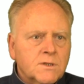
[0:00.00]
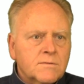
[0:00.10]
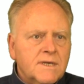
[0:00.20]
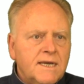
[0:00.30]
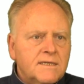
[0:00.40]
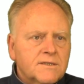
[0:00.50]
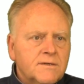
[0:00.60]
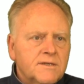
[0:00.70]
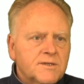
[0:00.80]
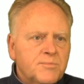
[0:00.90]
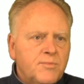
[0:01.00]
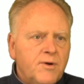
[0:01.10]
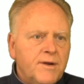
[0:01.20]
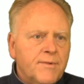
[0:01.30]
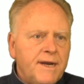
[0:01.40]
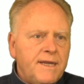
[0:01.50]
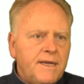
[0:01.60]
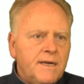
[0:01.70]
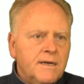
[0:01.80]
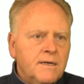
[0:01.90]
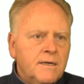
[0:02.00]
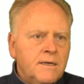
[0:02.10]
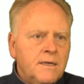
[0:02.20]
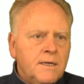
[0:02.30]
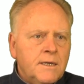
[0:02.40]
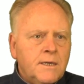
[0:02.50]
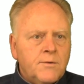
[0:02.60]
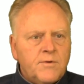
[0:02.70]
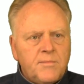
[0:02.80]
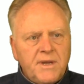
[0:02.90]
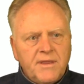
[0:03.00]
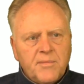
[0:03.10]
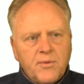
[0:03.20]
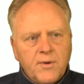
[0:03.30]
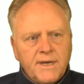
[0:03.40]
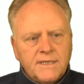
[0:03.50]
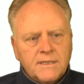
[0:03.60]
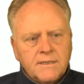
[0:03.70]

Okay, so this point right here would be the point,